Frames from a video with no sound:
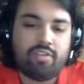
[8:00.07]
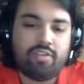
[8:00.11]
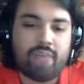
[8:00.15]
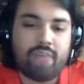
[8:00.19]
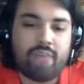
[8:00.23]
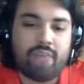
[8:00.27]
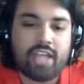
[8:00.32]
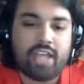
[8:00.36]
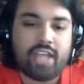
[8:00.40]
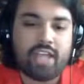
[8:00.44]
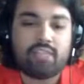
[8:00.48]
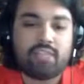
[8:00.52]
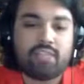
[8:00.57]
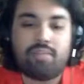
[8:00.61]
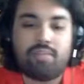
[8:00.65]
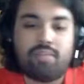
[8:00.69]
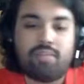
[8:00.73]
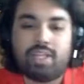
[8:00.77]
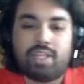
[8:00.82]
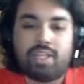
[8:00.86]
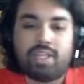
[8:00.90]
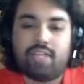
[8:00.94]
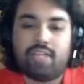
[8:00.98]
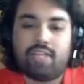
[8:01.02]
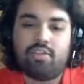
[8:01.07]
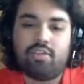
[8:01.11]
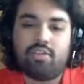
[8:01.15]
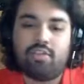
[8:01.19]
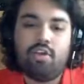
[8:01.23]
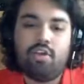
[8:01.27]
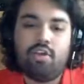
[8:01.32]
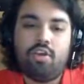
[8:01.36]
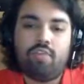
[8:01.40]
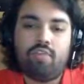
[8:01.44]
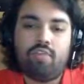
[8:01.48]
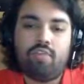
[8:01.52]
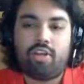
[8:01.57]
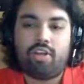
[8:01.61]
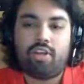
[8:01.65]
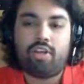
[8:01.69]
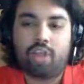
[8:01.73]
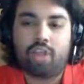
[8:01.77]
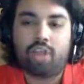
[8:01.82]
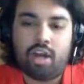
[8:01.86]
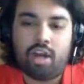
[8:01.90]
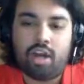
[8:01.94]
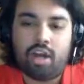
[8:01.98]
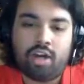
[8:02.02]
pneumatics, something that's very
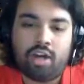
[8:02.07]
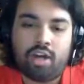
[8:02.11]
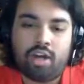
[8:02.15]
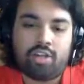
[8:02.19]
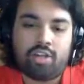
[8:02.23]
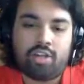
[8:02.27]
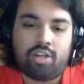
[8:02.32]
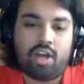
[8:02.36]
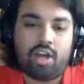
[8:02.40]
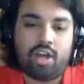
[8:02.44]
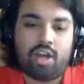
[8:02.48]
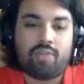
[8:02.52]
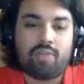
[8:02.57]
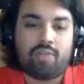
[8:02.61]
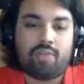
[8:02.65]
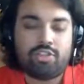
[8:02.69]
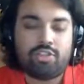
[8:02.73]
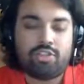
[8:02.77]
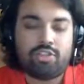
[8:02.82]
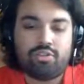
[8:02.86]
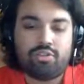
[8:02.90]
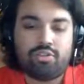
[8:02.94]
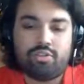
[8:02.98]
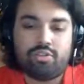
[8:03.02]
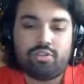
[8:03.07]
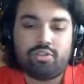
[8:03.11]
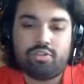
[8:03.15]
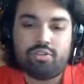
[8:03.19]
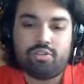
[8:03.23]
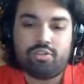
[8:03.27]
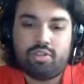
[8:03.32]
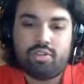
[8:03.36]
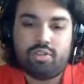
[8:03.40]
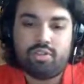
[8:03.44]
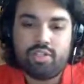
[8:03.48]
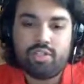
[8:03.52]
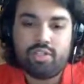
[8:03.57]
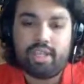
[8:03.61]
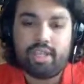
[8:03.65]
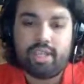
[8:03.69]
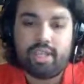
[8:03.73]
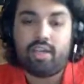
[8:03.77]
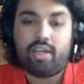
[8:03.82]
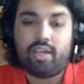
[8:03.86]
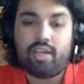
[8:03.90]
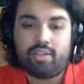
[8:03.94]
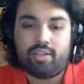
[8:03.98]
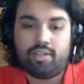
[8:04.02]
common to
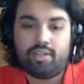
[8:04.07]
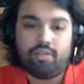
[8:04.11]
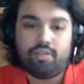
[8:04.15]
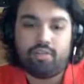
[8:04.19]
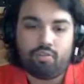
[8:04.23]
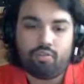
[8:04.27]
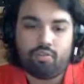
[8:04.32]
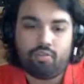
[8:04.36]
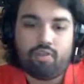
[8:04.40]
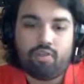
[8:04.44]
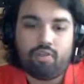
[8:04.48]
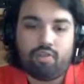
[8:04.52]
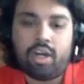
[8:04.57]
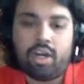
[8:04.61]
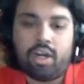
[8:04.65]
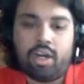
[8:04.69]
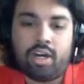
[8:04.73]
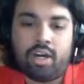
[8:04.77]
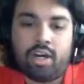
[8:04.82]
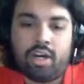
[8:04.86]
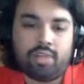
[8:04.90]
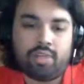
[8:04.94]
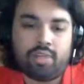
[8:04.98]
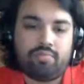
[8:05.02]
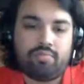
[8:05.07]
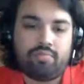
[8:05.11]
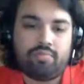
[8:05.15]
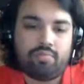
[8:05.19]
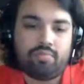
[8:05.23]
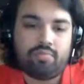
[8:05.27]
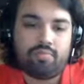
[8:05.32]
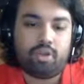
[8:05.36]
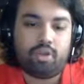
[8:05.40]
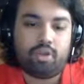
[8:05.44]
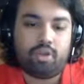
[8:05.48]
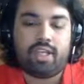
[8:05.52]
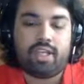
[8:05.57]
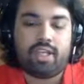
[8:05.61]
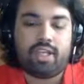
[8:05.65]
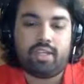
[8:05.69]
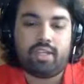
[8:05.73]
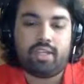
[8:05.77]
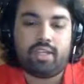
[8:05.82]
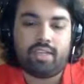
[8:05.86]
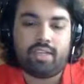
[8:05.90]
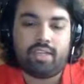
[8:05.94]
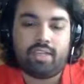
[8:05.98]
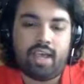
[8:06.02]
get or
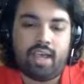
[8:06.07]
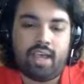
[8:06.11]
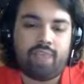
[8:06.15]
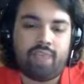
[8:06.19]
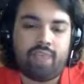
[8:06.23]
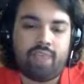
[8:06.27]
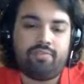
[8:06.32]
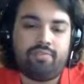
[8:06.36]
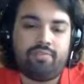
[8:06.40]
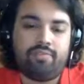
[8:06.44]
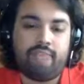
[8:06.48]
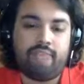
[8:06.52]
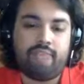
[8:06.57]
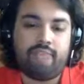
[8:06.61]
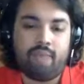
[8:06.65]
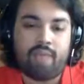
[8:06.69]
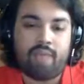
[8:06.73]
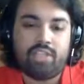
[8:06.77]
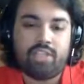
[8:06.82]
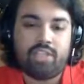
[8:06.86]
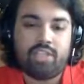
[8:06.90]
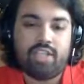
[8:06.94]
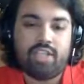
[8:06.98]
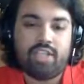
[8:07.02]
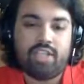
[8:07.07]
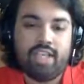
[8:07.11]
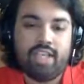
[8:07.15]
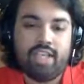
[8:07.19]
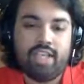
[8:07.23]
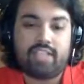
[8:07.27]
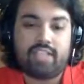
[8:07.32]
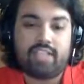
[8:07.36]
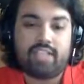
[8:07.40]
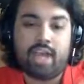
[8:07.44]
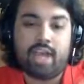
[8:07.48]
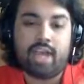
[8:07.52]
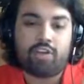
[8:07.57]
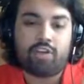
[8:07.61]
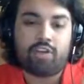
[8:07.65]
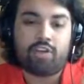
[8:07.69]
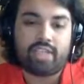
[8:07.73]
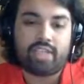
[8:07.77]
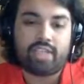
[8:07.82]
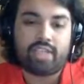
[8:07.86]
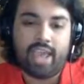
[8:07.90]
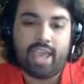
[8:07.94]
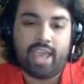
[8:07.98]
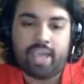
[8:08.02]
have damaged is either the
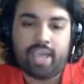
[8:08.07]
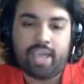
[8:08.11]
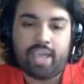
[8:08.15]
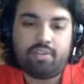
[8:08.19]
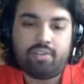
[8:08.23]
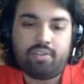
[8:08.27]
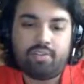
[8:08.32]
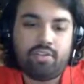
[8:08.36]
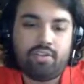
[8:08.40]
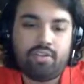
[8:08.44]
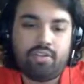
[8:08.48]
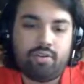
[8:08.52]
can